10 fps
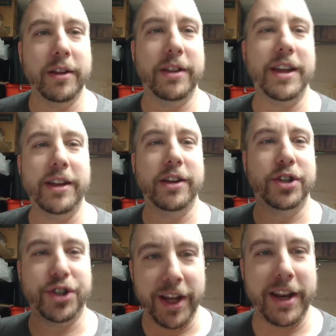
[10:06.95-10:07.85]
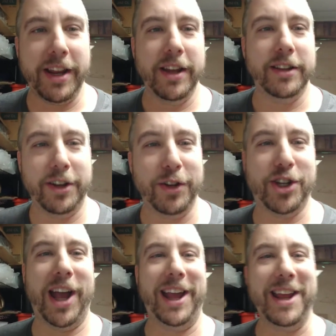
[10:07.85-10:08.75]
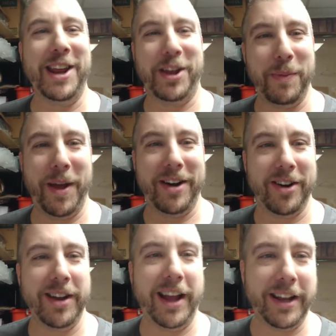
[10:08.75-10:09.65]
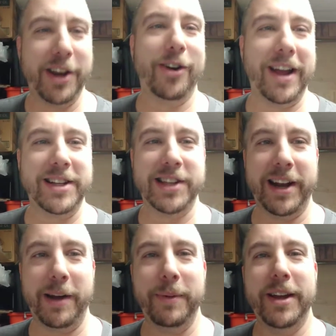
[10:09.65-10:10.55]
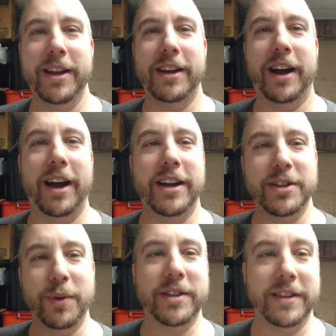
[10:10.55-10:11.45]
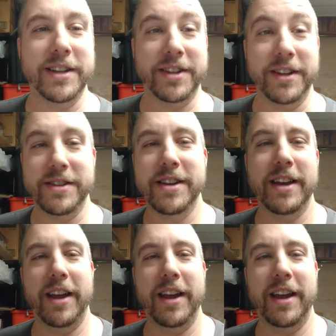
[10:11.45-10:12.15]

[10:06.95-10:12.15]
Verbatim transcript: the shitty little giant incubator and getting your eggs set up uh, is what this is.